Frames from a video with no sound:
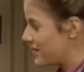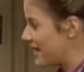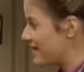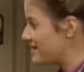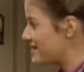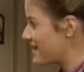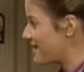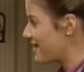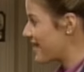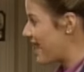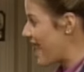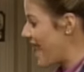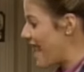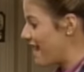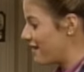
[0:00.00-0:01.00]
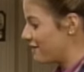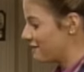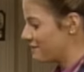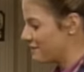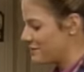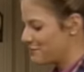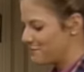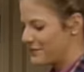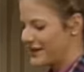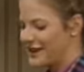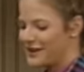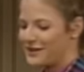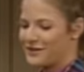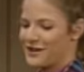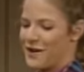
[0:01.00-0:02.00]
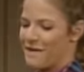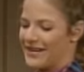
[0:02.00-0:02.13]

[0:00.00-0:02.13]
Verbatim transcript: Can't say that I have. You don't know